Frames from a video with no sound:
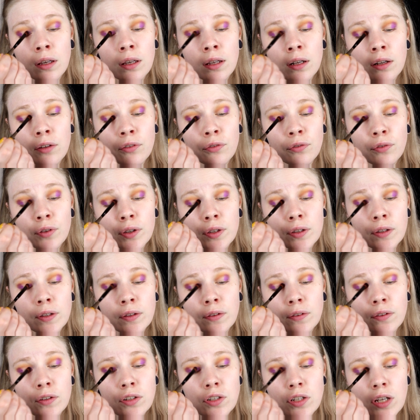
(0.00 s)
and I think
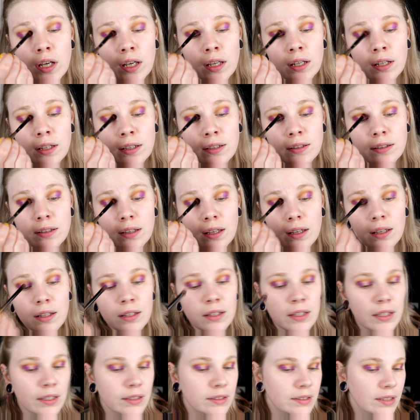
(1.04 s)
this shade it
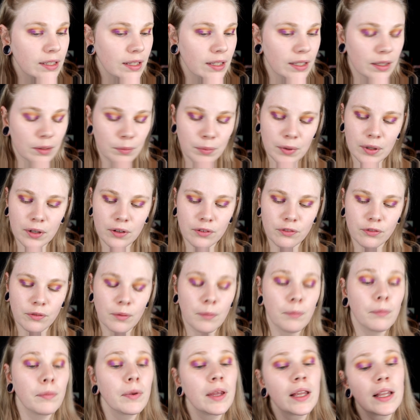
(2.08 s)
needs a little bit of
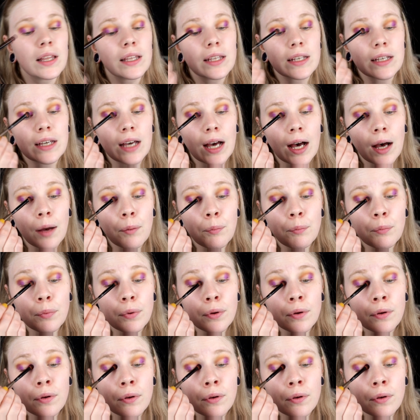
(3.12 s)
building up